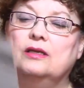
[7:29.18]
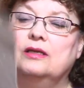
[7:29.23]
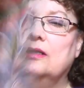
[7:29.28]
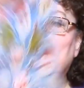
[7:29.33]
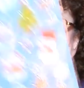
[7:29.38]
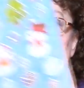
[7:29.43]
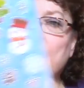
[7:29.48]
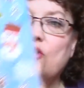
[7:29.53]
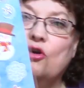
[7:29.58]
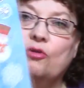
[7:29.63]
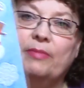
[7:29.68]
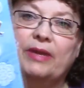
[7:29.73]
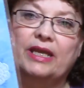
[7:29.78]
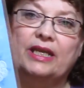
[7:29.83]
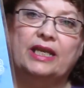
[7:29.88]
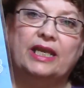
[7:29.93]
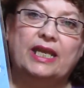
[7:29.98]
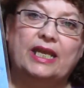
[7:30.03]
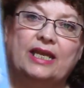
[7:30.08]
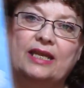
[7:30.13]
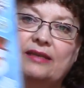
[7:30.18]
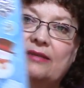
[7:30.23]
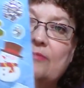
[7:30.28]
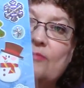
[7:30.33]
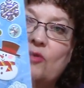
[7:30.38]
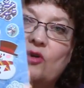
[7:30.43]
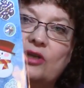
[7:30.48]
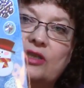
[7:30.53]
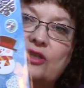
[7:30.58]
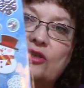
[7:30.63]
Snowman again,
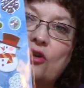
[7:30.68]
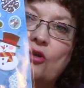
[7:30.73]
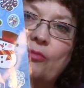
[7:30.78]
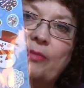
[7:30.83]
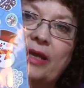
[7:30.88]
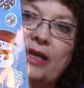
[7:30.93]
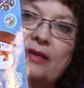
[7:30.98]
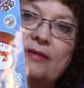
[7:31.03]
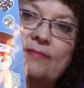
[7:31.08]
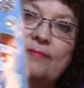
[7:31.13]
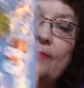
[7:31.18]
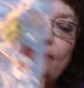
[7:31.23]
more snowman.